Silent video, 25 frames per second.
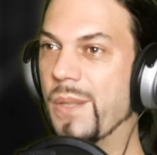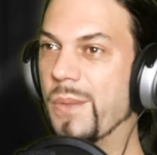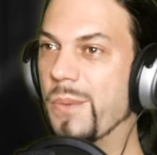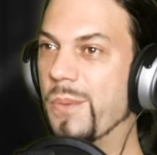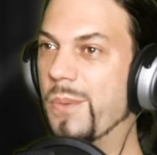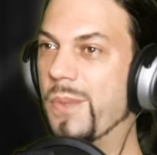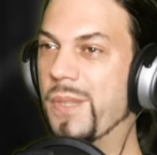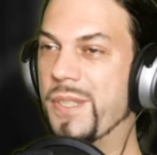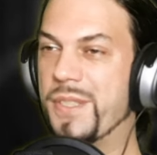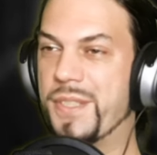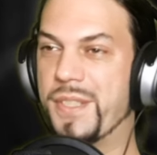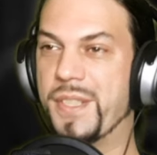
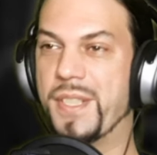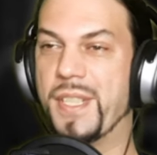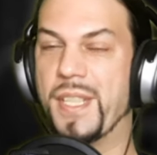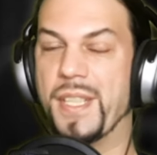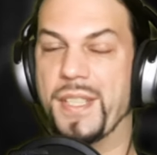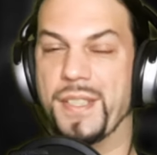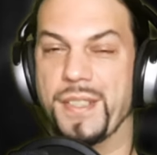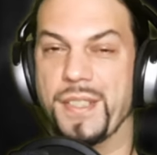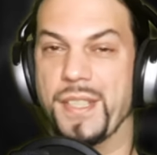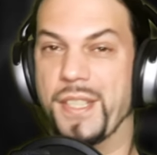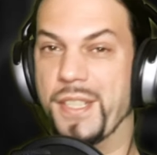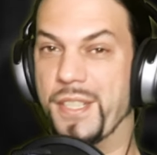Once again,
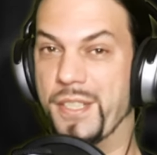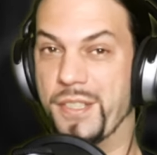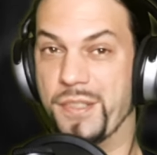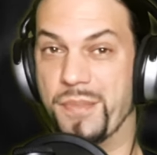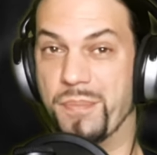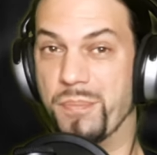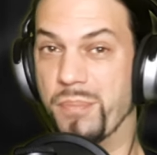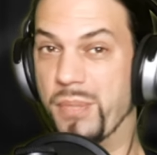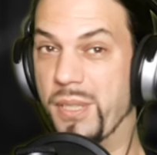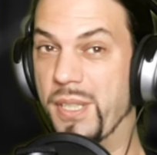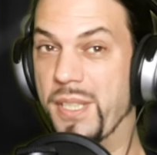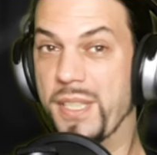that is
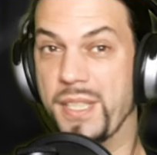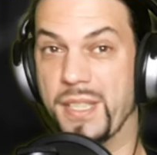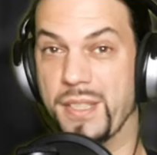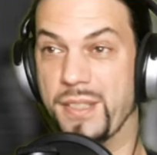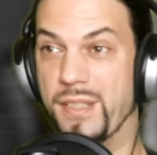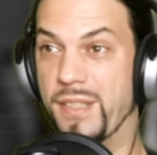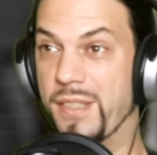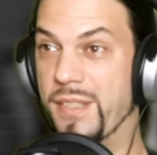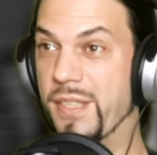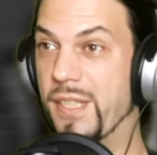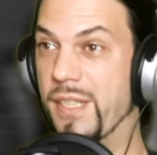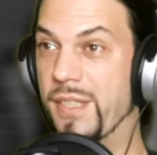brilliantly
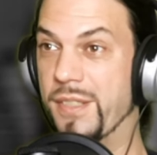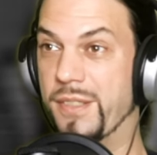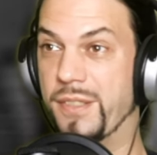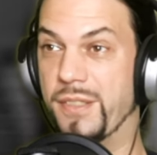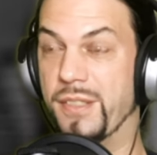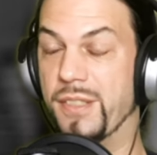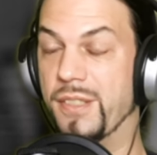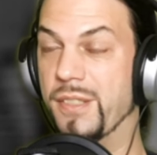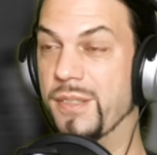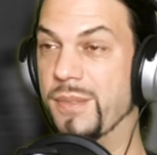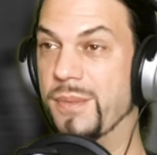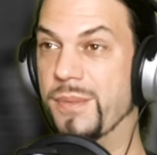done, you
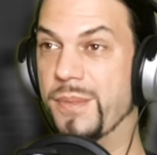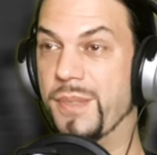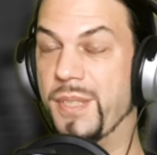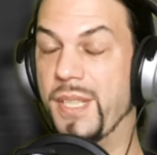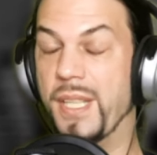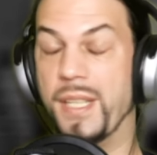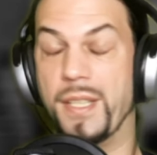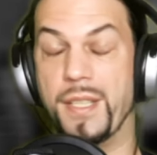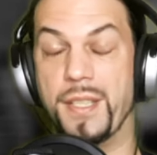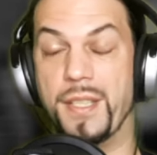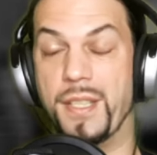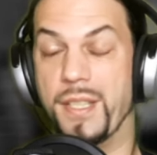know? The
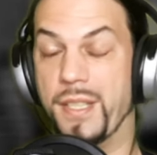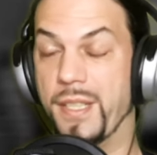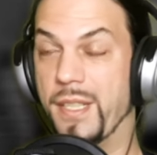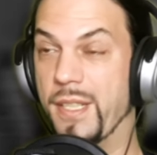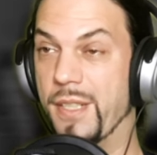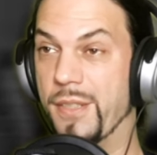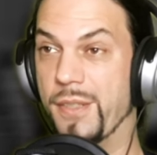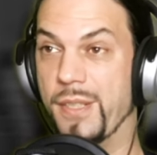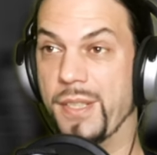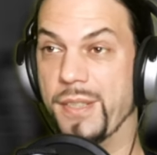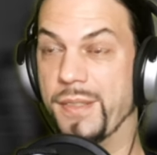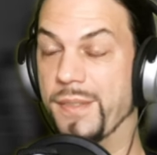editing here,
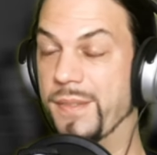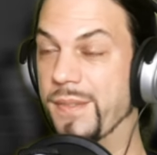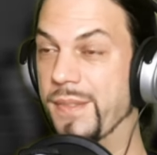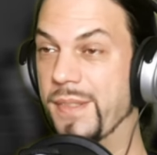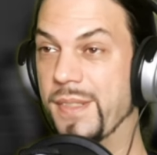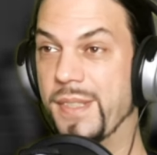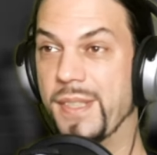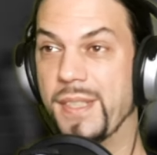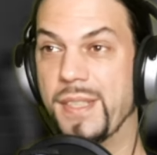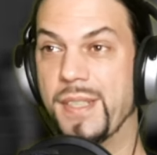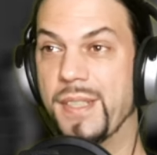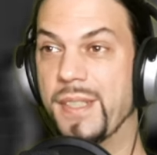and...
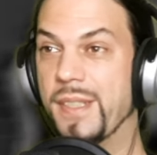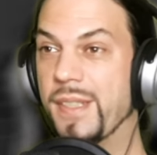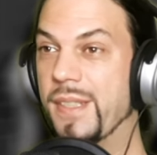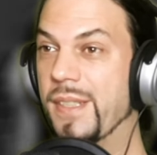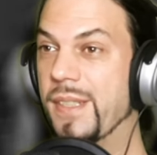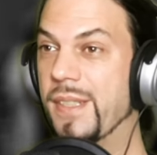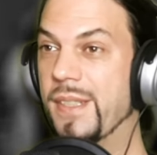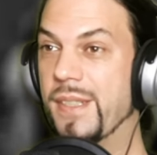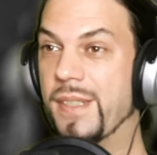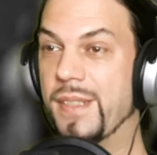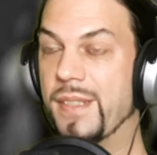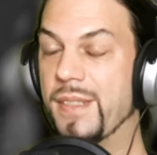
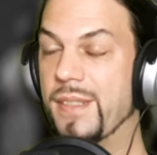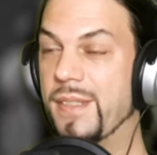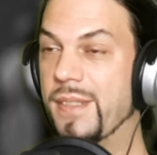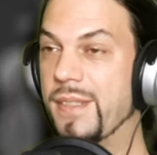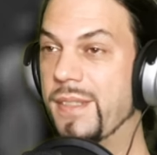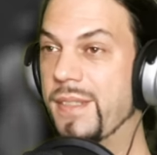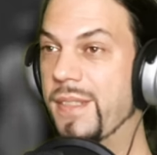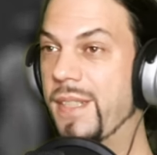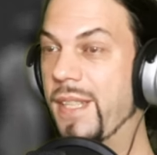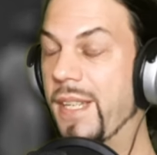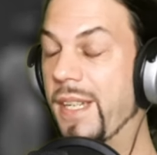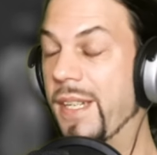
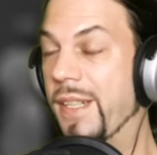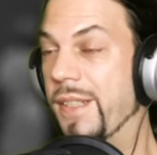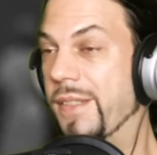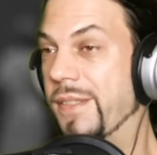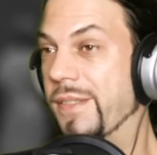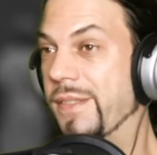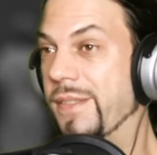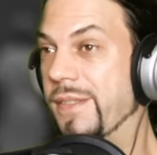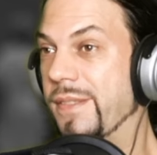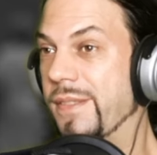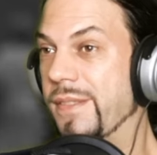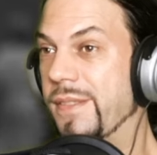yeah.
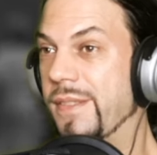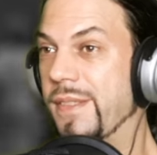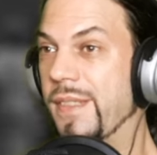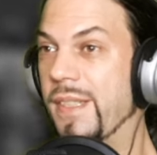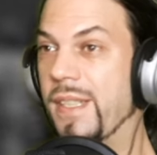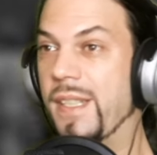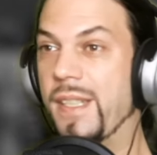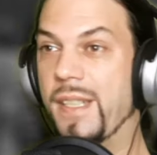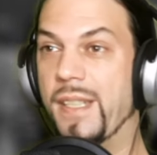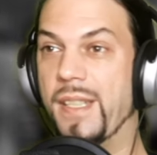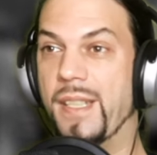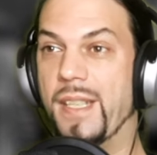
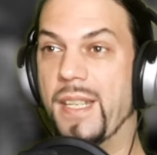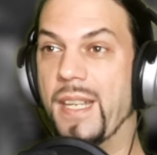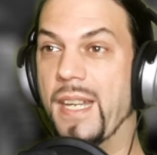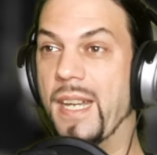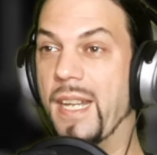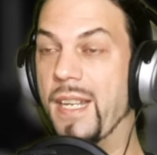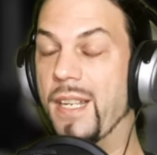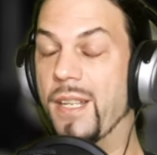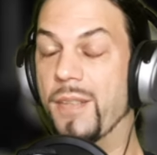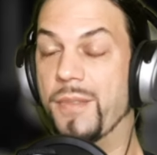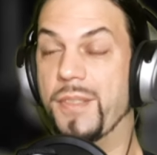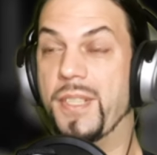I
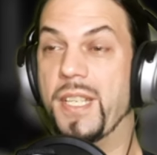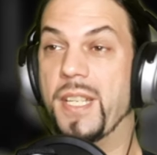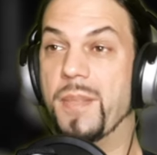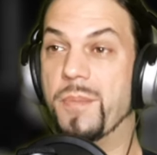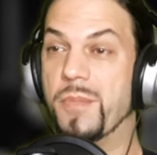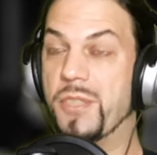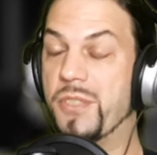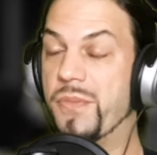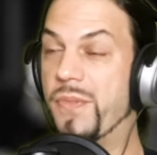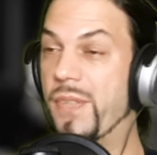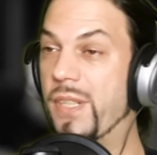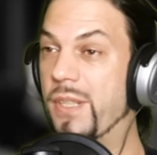love the
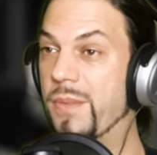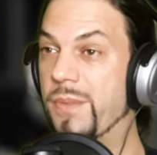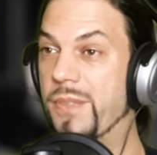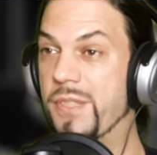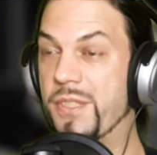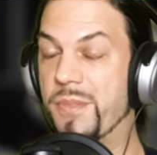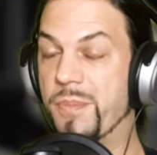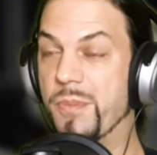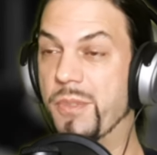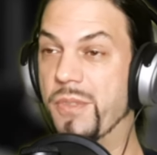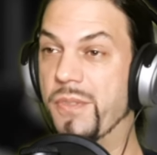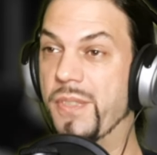atmosphere of this
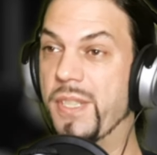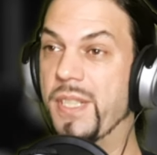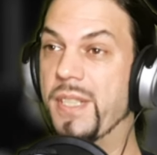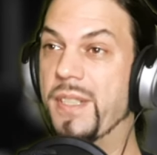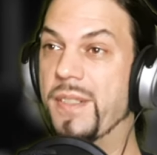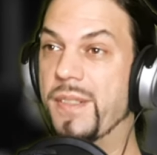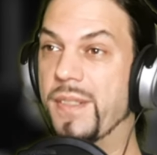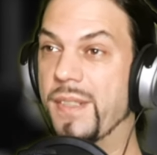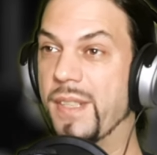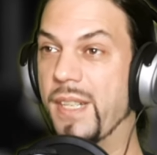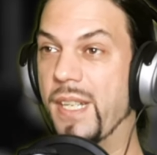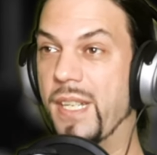movie.
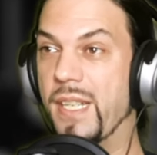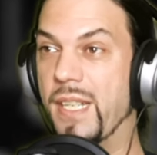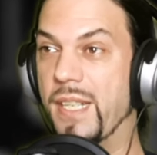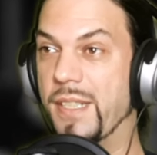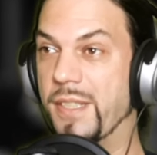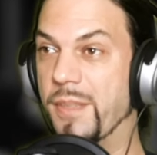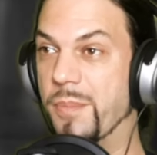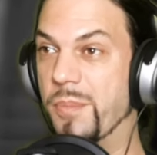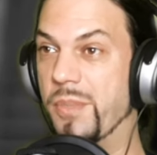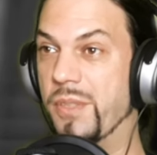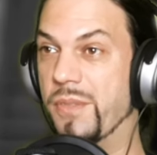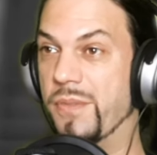I like the
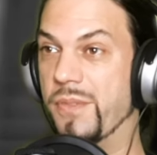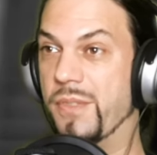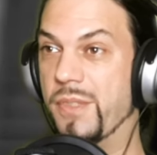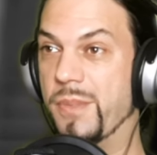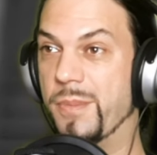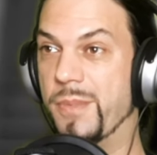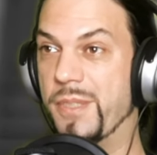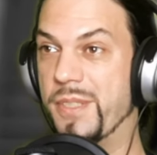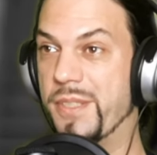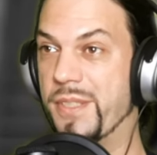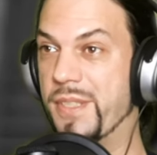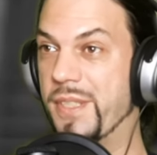
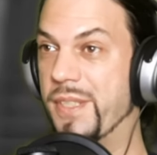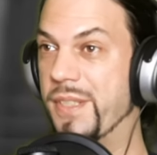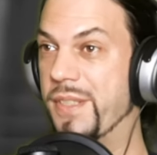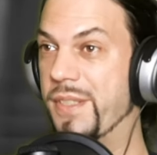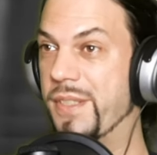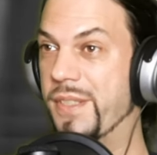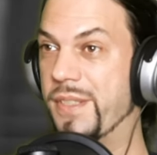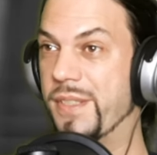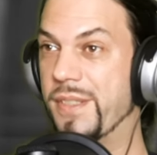performances.